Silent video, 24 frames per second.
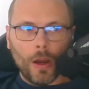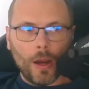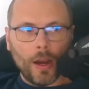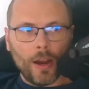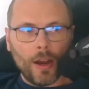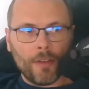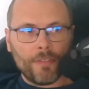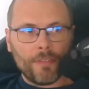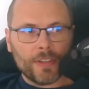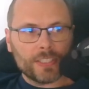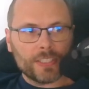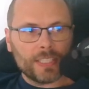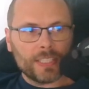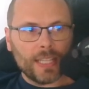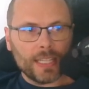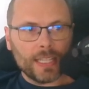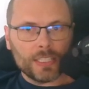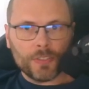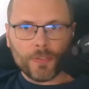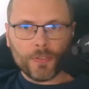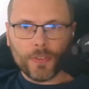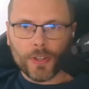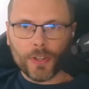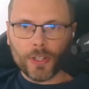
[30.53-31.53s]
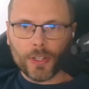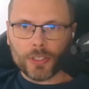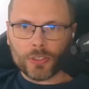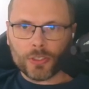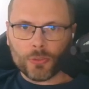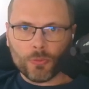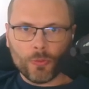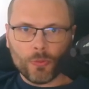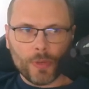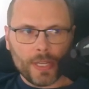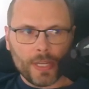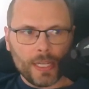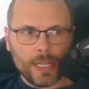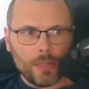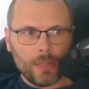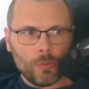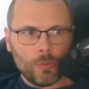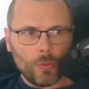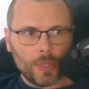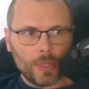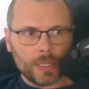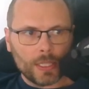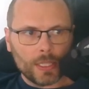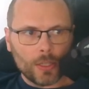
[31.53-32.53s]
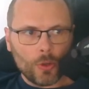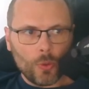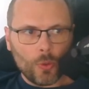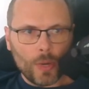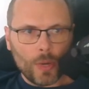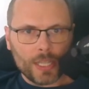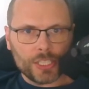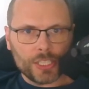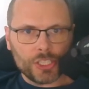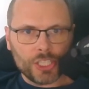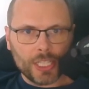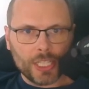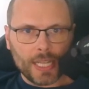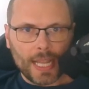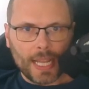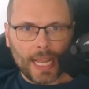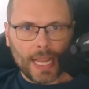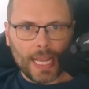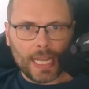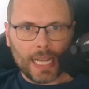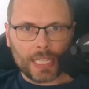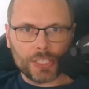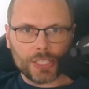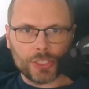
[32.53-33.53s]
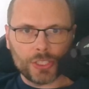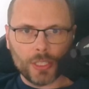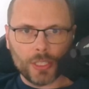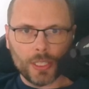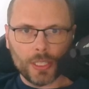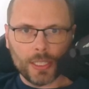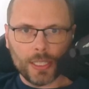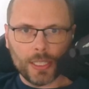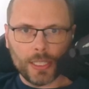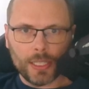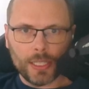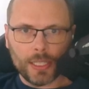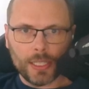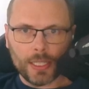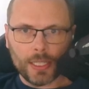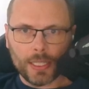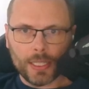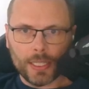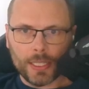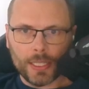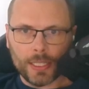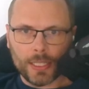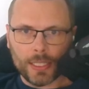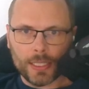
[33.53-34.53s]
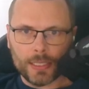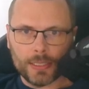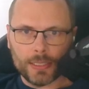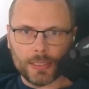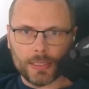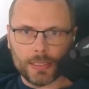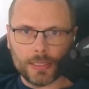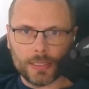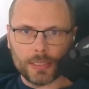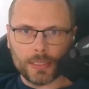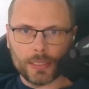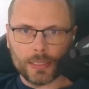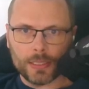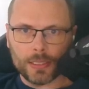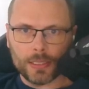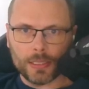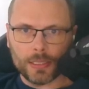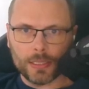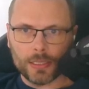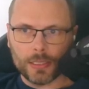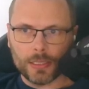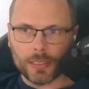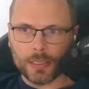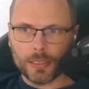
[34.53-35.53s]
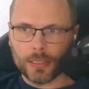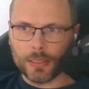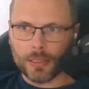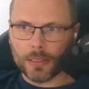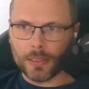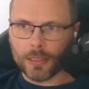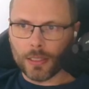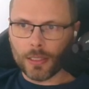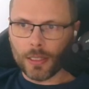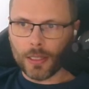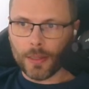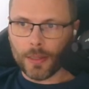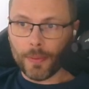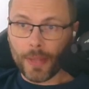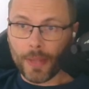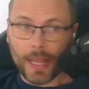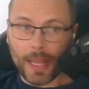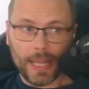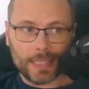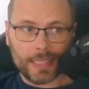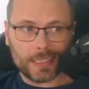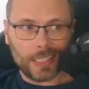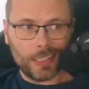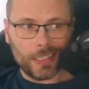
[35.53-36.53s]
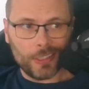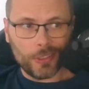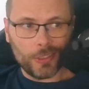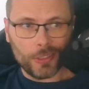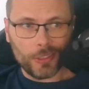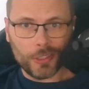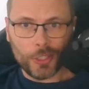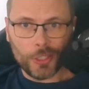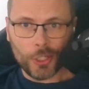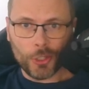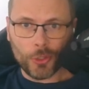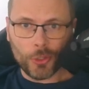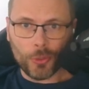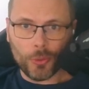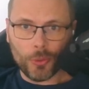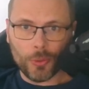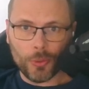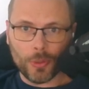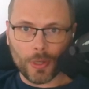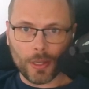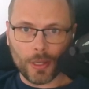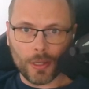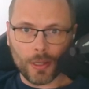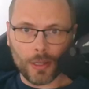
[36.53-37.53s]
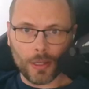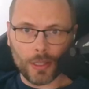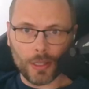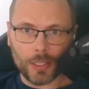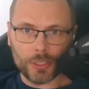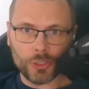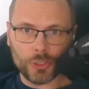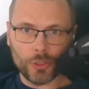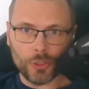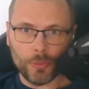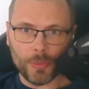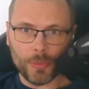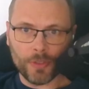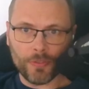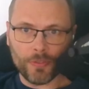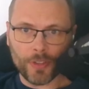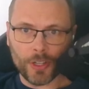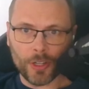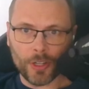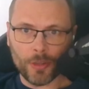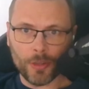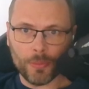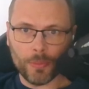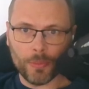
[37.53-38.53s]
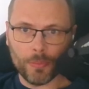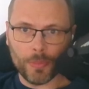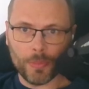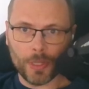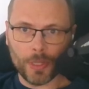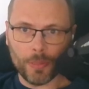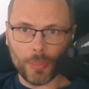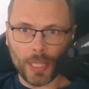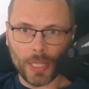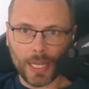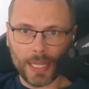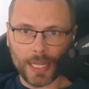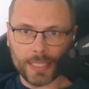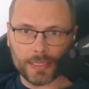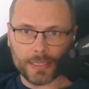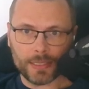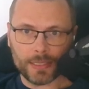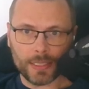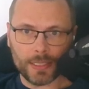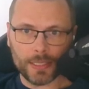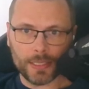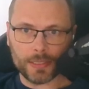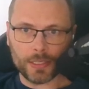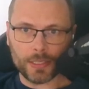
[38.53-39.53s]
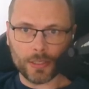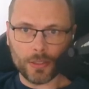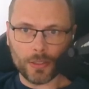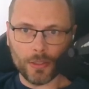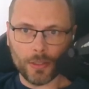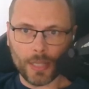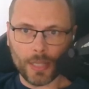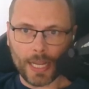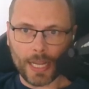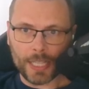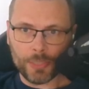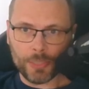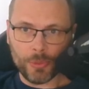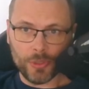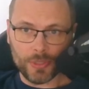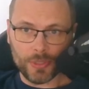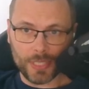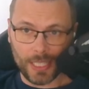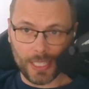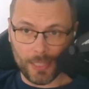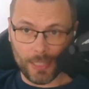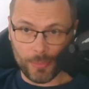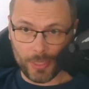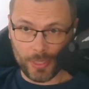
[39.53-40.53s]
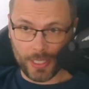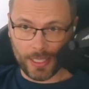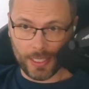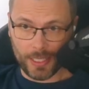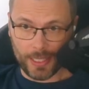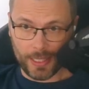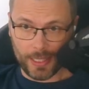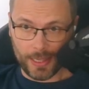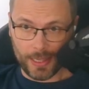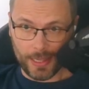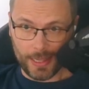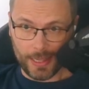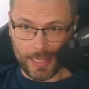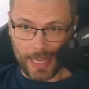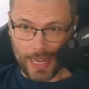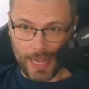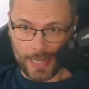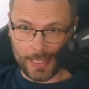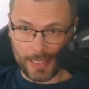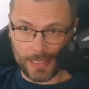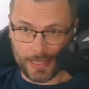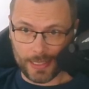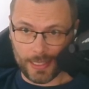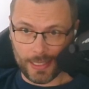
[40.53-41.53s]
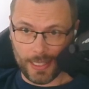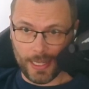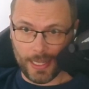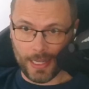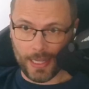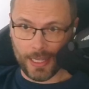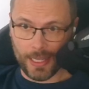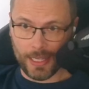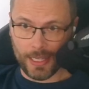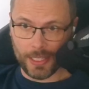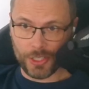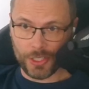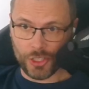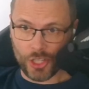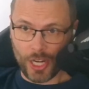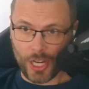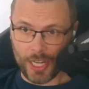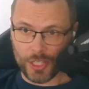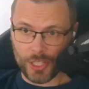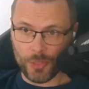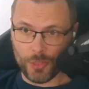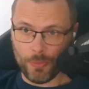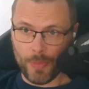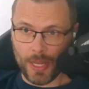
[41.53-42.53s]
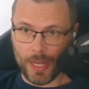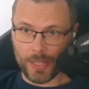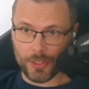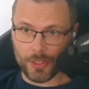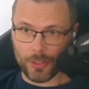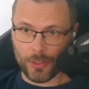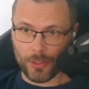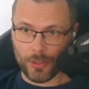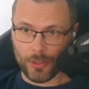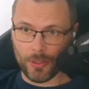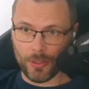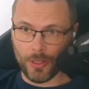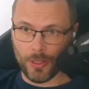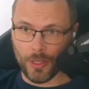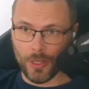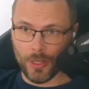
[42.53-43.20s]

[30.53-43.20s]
First things first, read what the question actually is asking you to do. Assume the firm applies statistical attribute sampling and that any judgmental